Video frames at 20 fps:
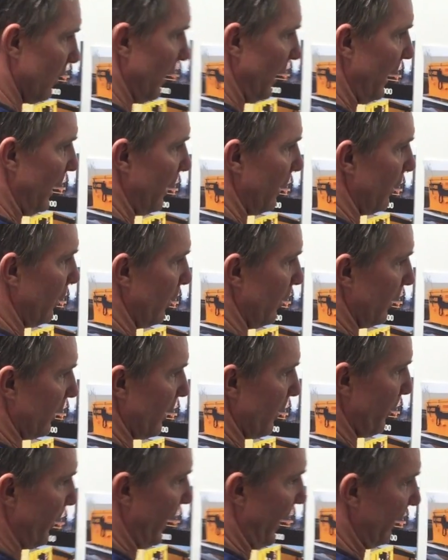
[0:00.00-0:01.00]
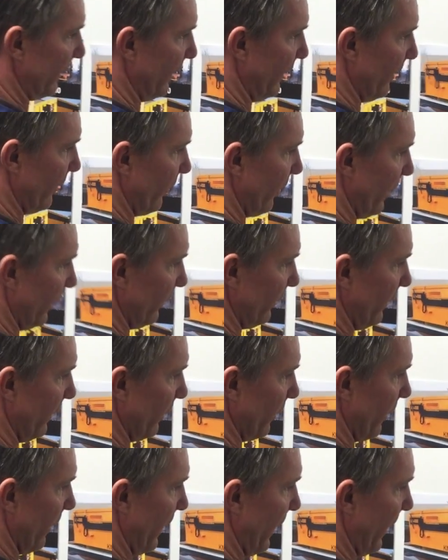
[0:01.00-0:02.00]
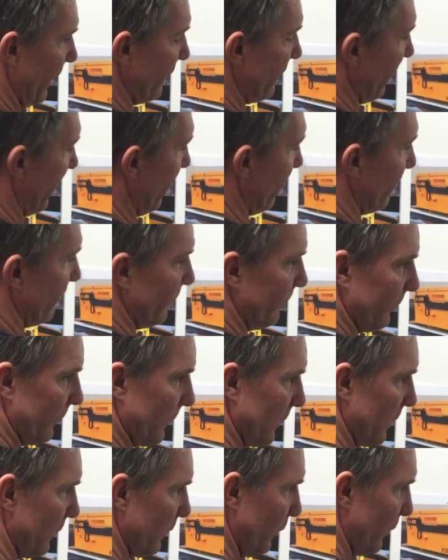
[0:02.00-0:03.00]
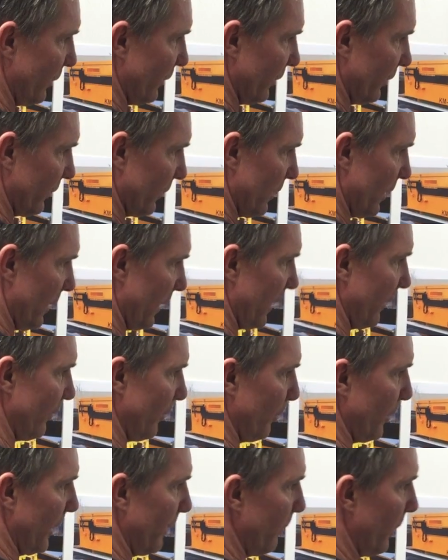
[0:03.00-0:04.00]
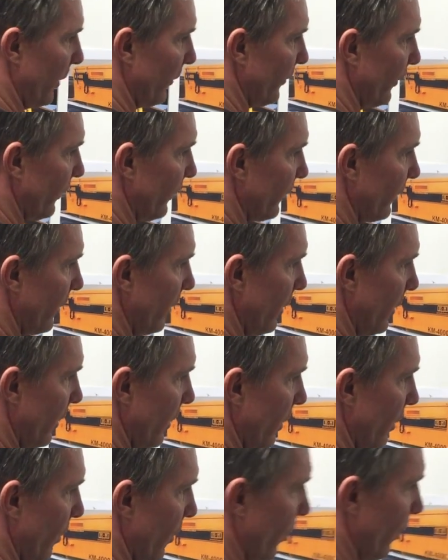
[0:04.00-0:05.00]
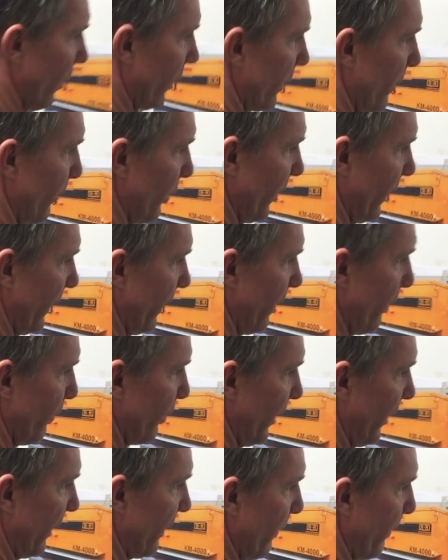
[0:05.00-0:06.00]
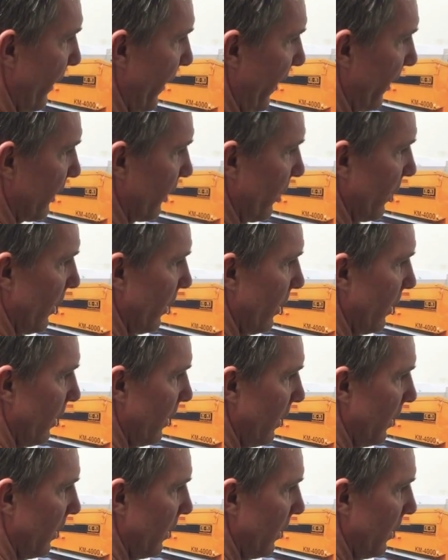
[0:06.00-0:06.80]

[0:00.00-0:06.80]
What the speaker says: and a compacting device, either a hand tap, which is going to give you big muscles, or a plate compactor.